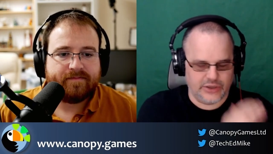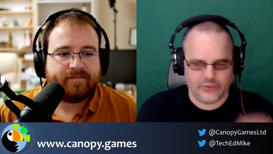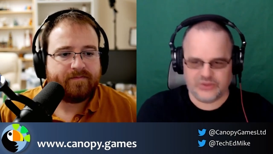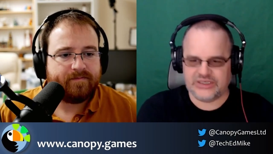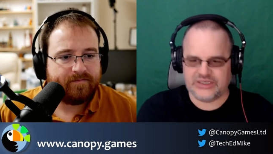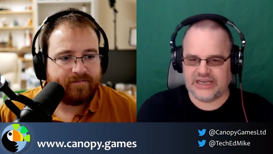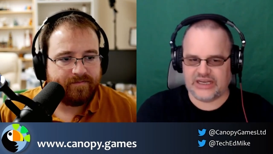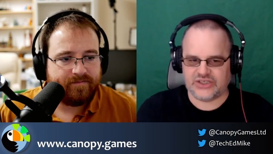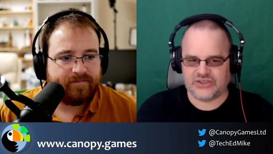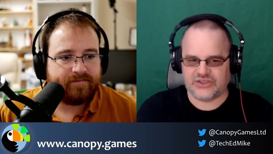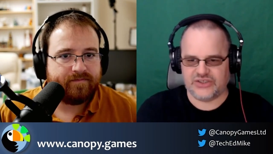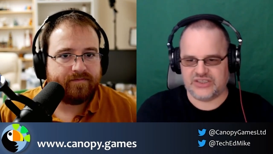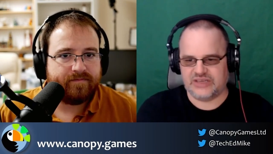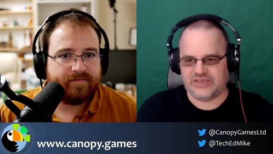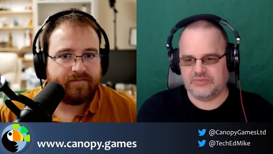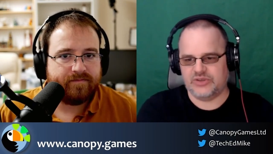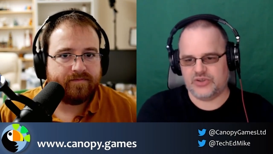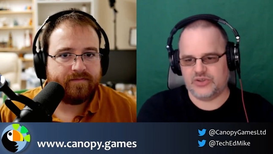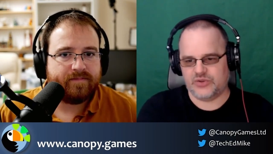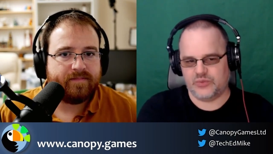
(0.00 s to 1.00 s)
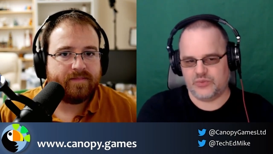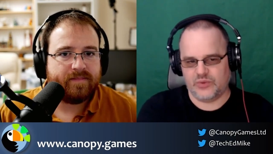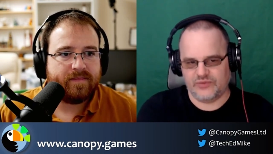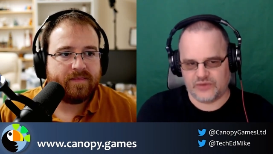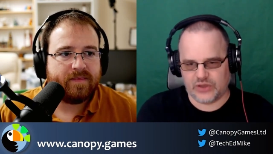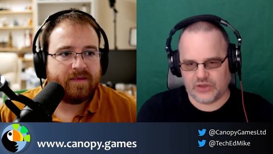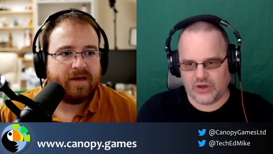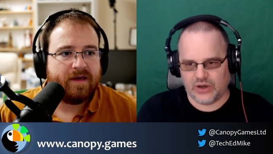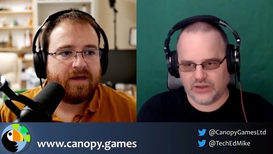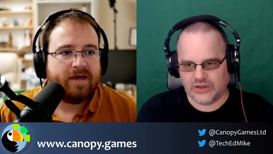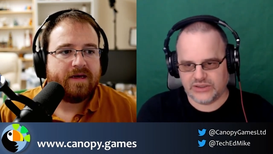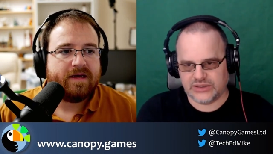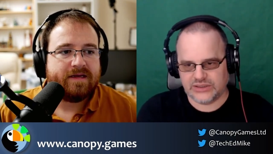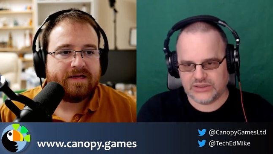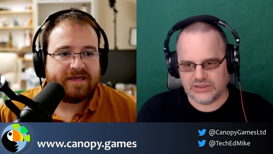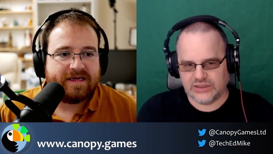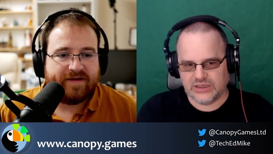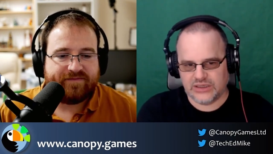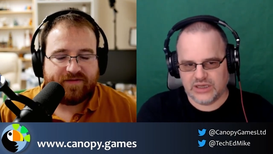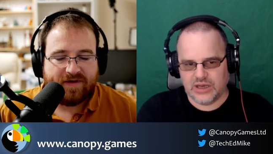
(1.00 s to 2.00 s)
Speaker 1: textures image we've got.
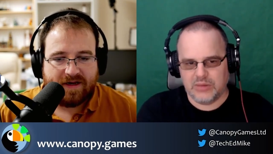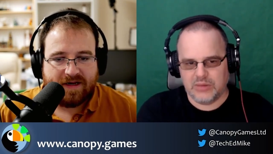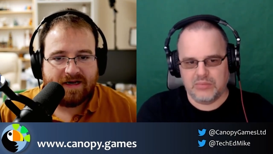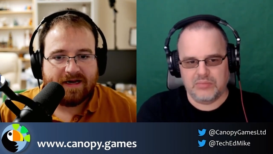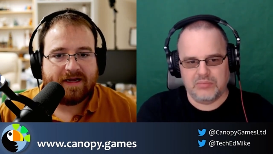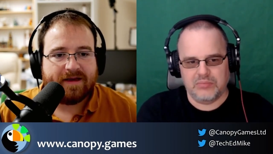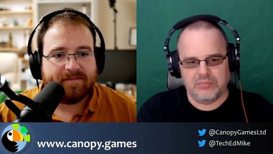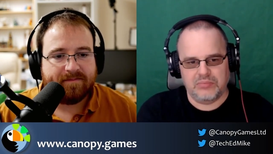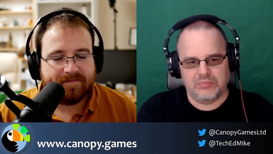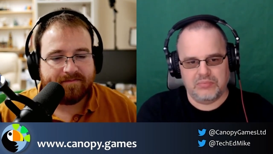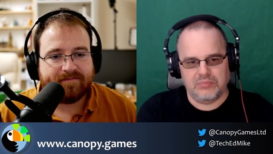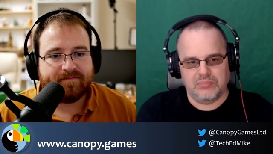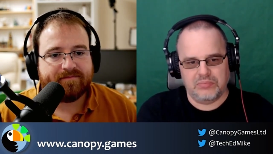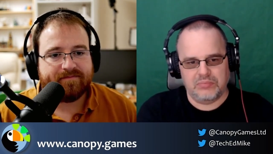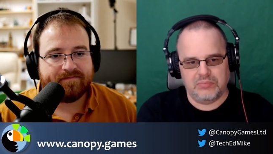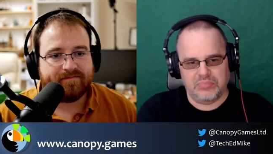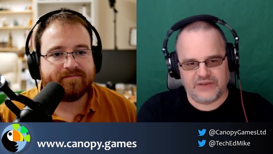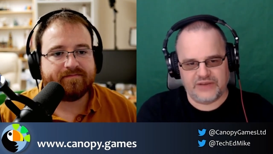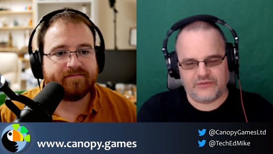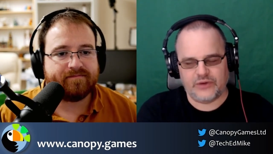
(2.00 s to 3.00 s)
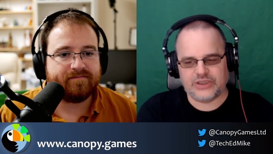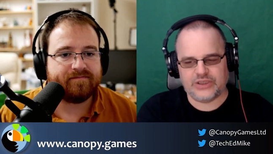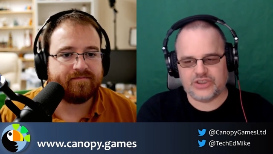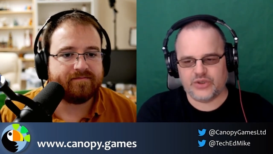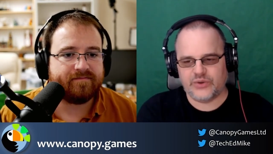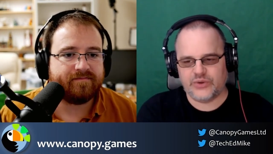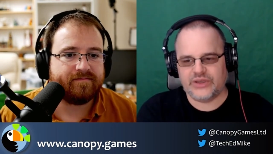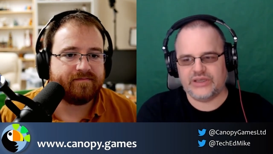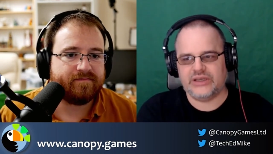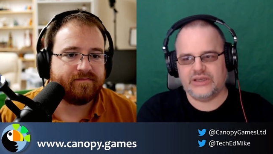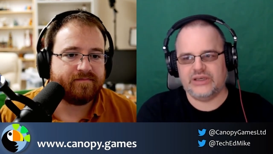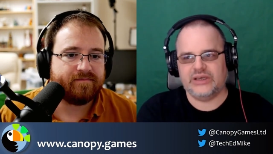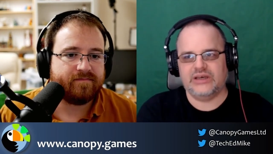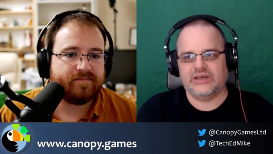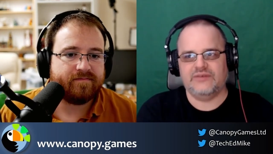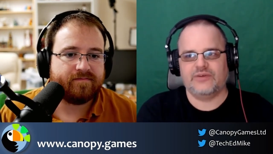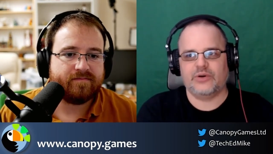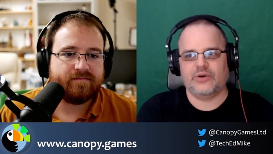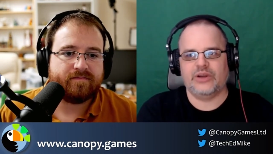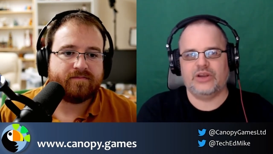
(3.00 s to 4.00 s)
Definitely. But if we're doing
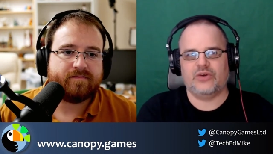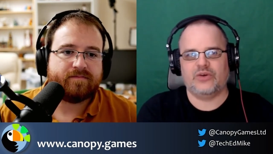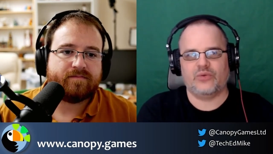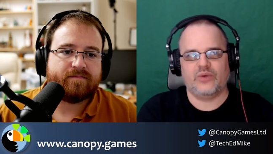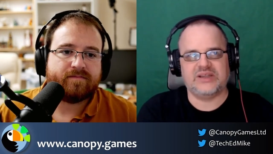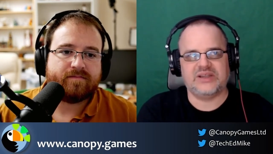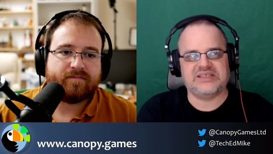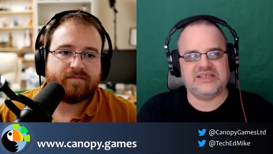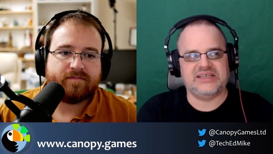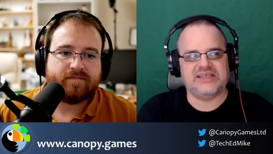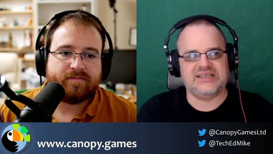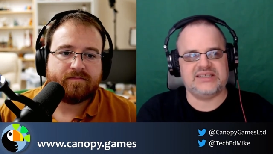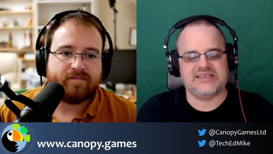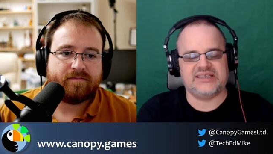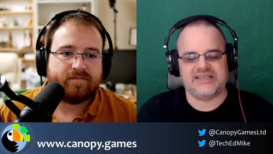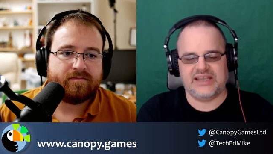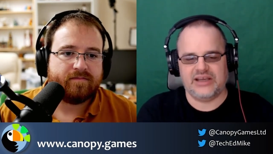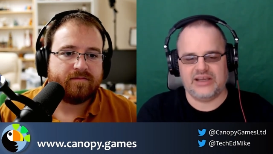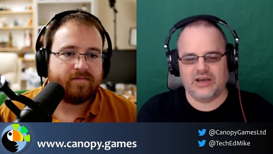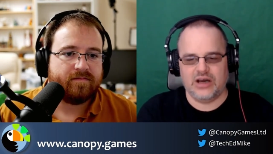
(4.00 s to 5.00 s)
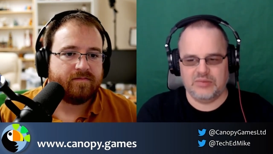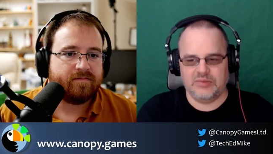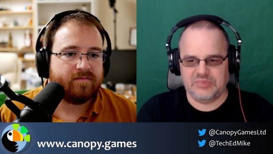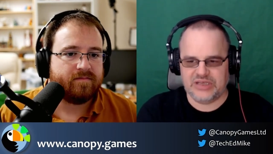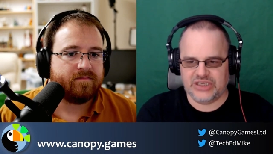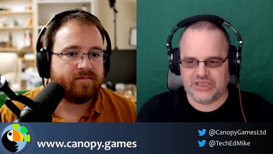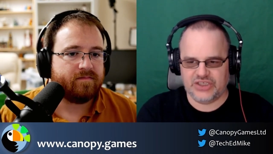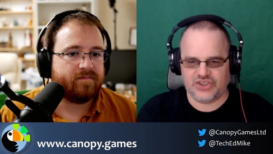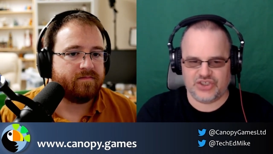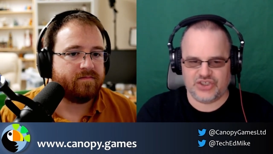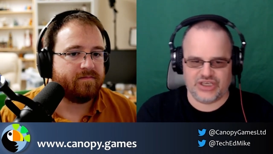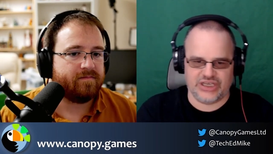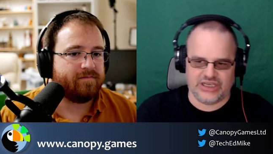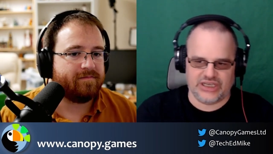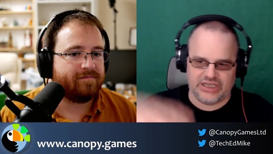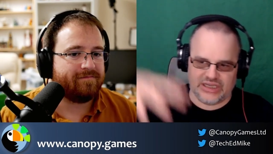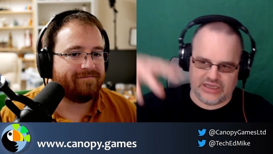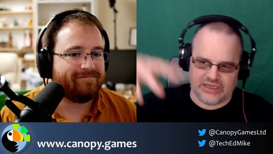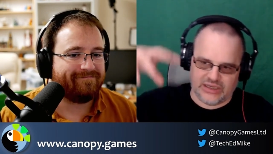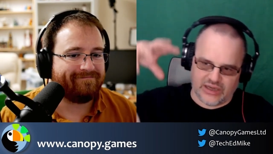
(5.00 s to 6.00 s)
a very gritty
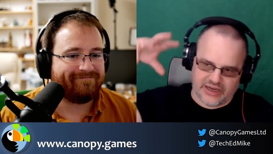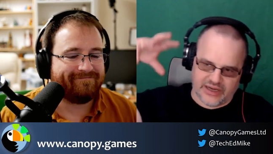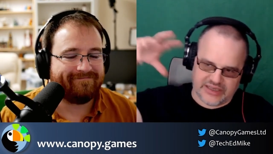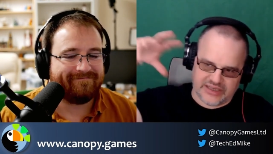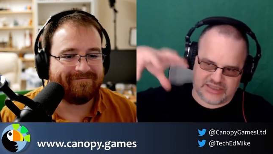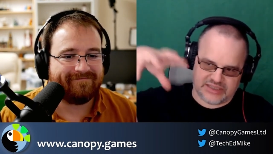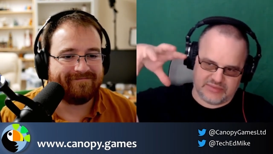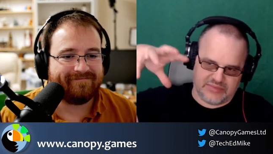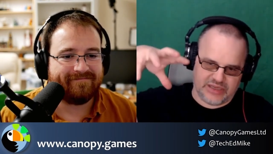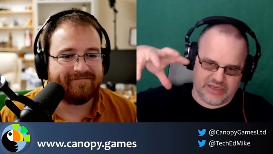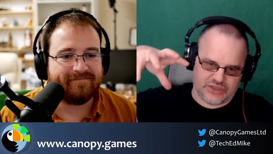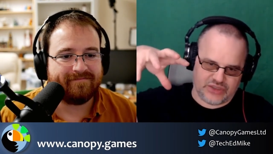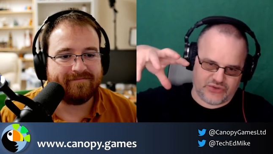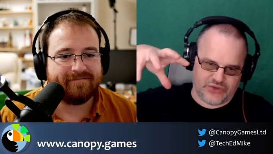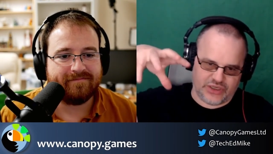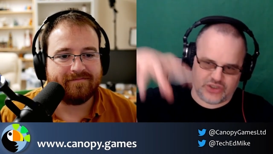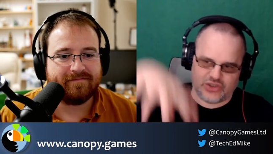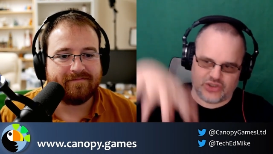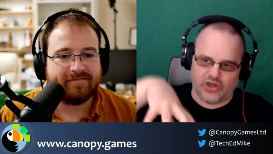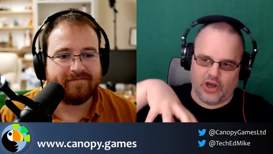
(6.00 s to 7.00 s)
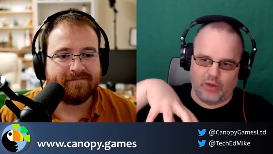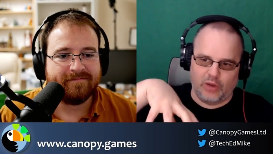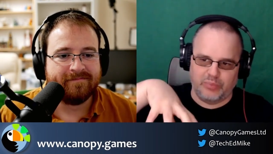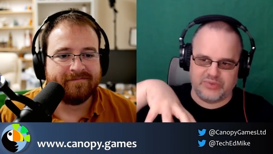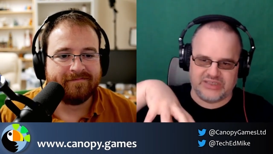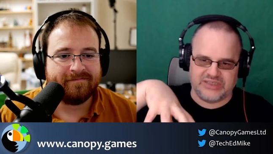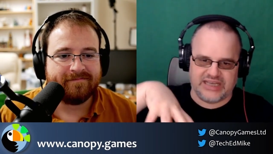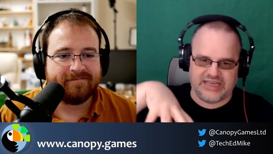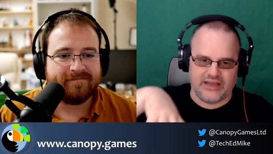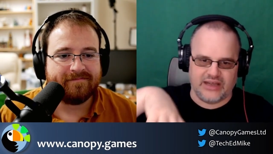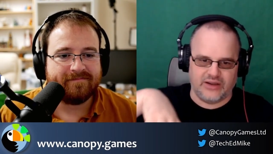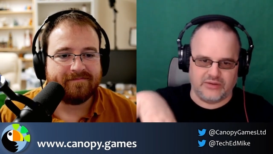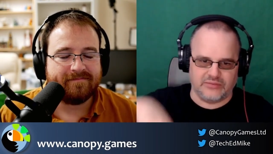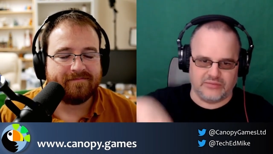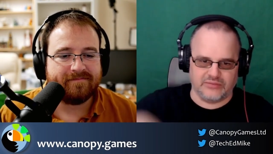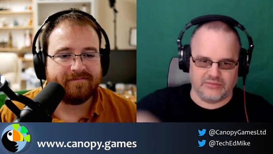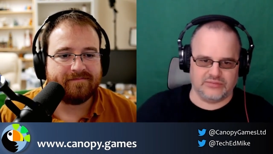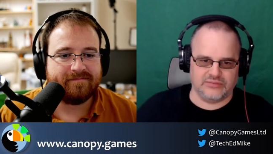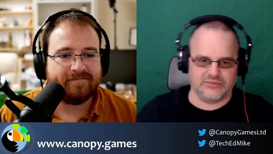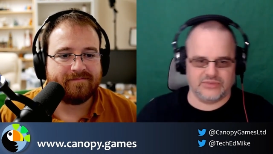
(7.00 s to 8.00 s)
CRPG, isometric top
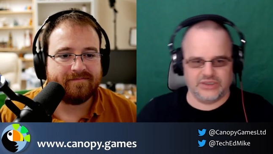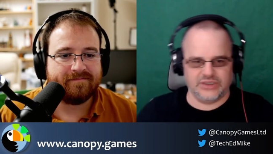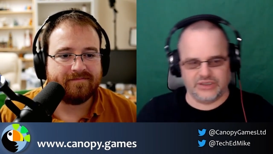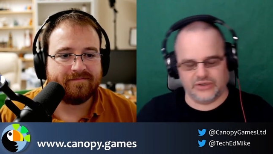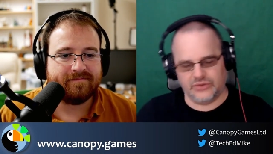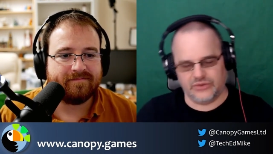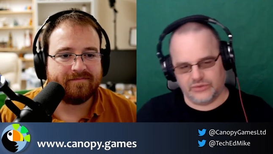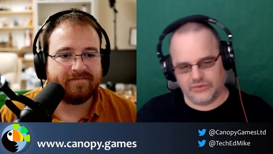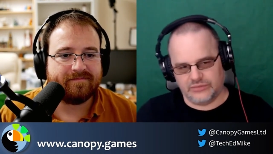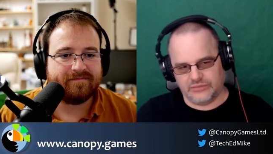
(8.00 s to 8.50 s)
down, you know,